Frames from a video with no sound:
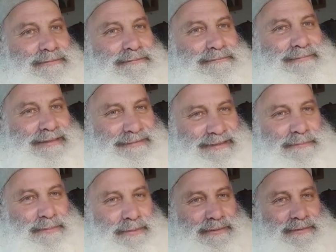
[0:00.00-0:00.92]
things
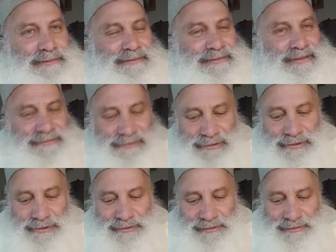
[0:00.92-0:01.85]
get better. Things look
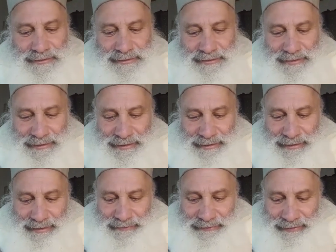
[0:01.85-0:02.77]
good.
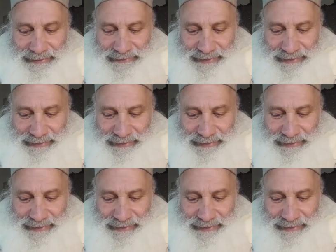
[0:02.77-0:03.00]
And